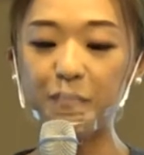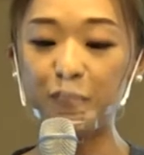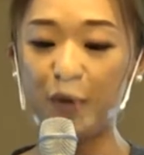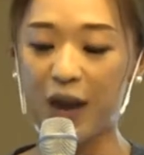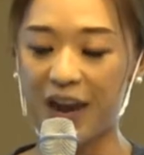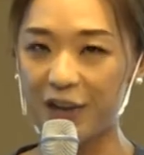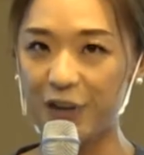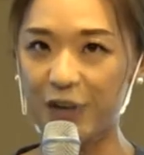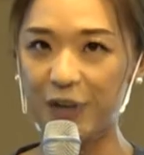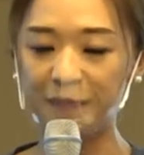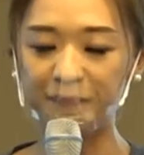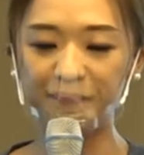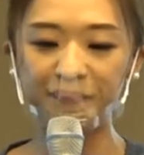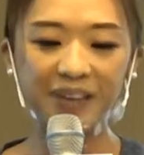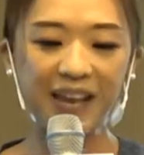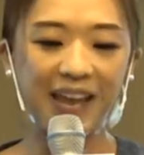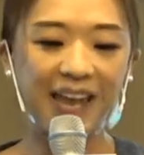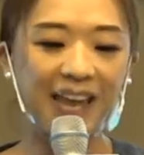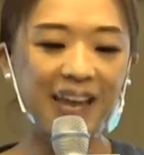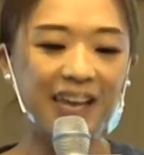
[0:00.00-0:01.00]
writer.
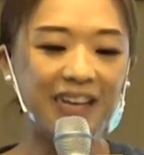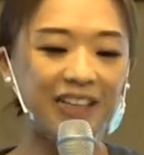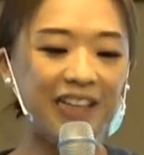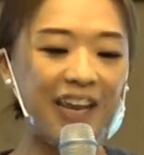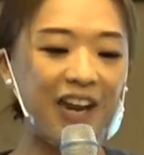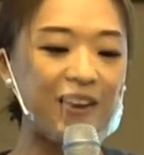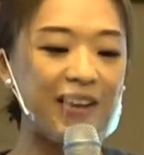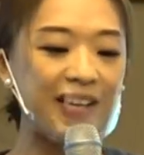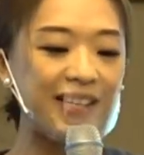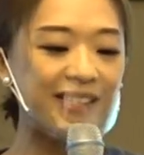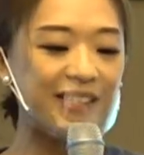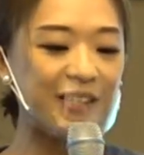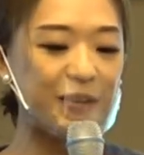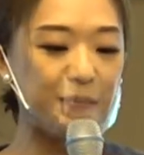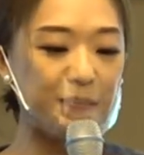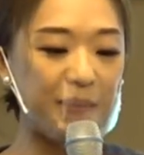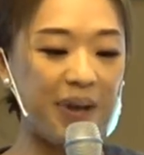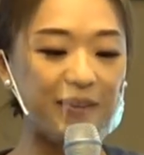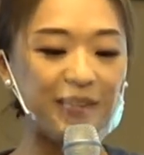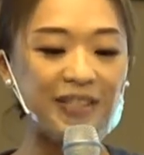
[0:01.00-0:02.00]
Clare is the
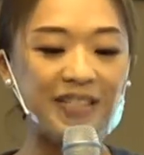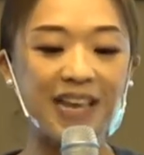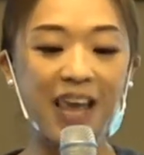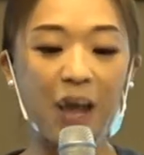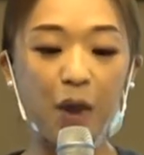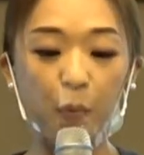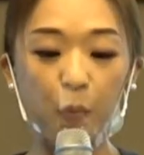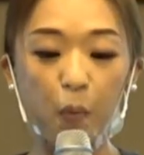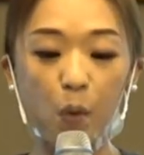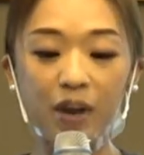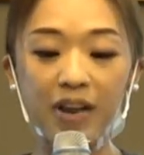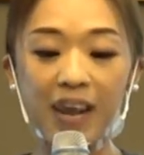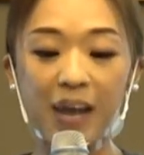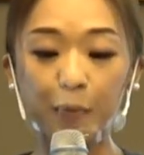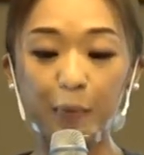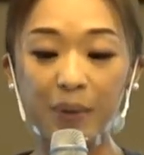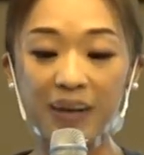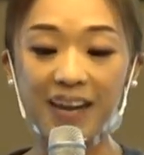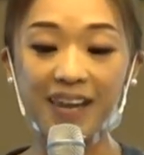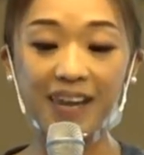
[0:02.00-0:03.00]

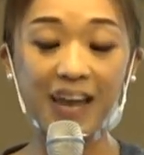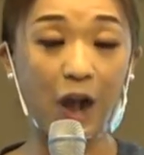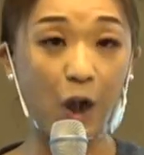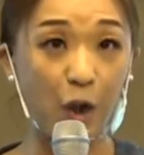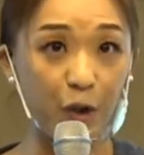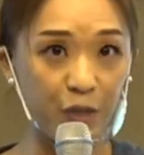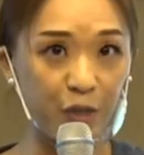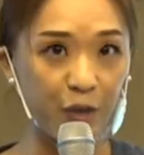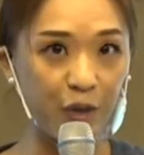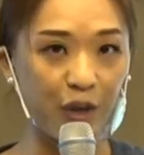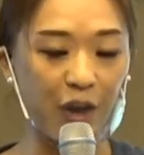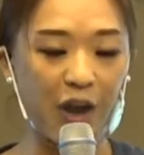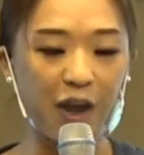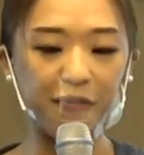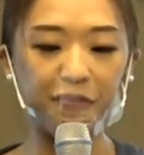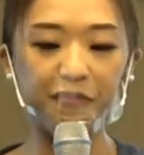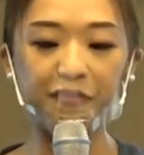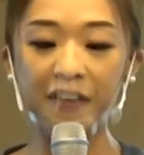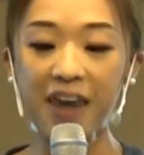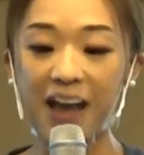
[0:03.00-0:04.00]
multi-award-winning author of
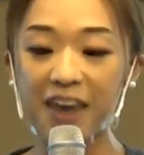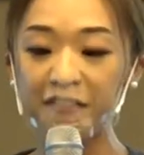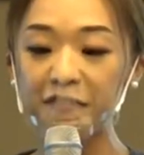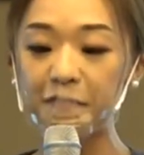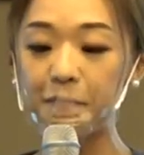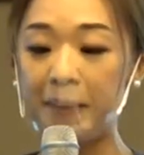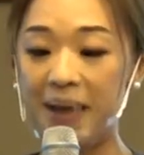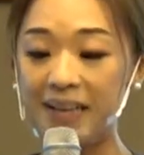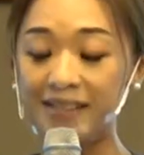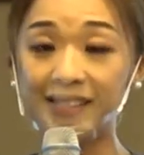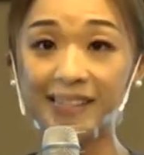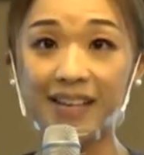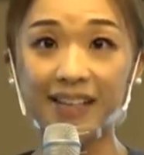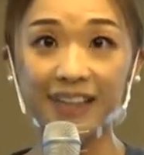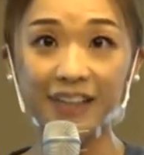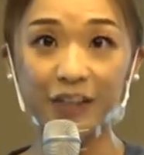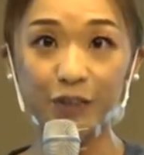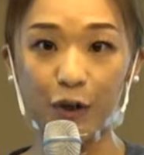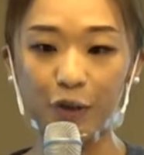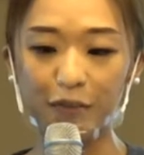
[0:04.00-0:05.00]
5
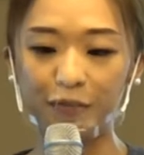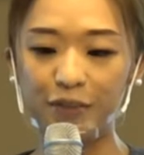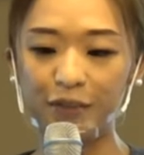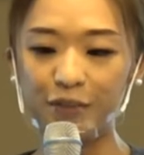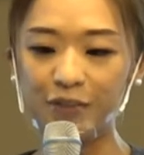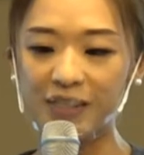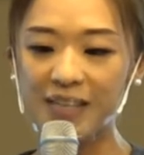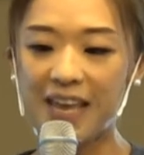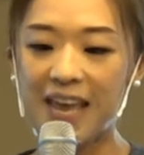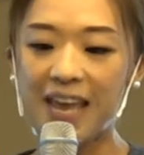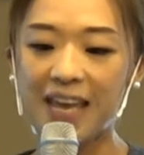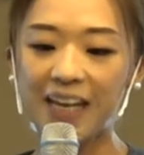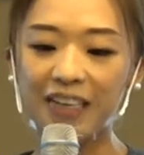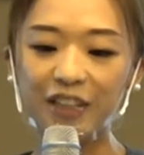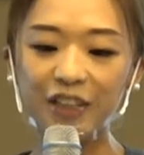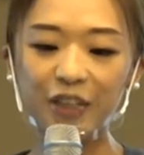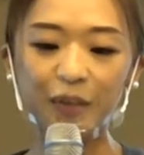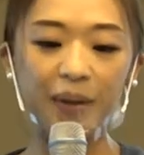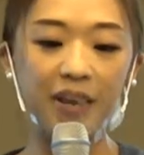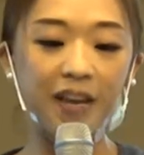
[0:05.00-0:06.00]
best-selling novels,
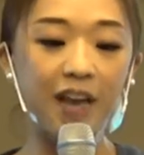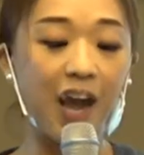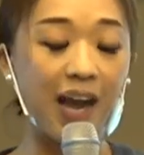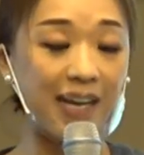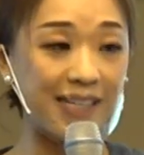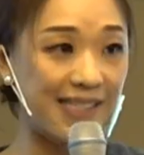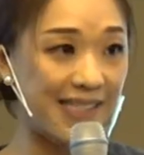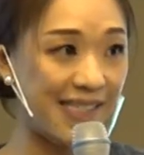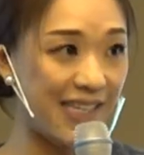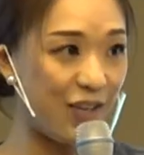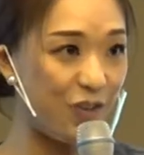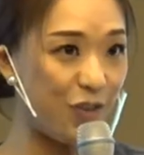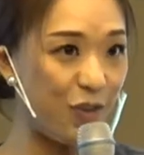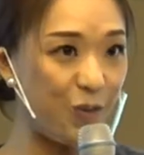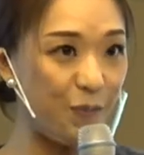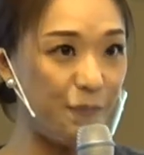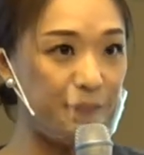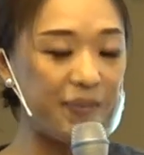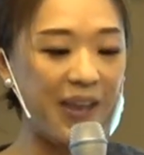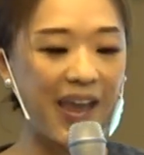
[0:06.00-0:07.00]
including I See
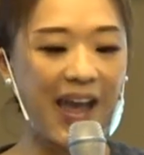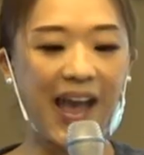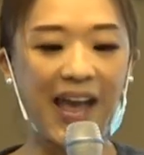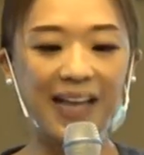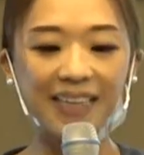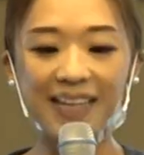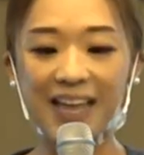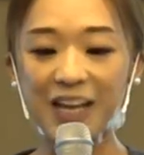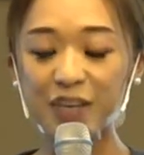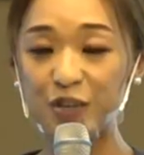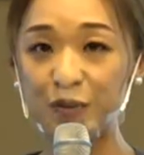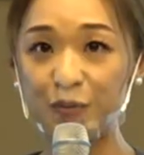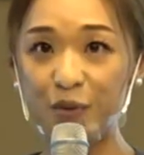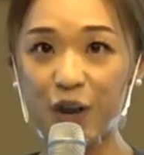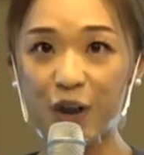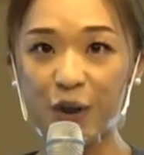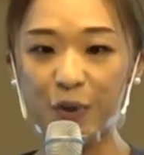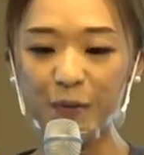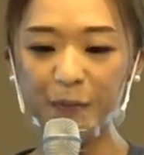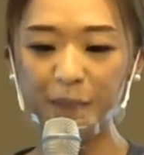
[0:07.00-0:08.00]
You, I Let You
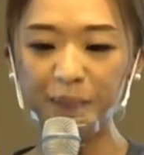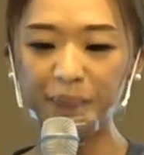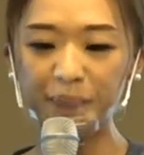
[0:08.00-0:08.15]
Go,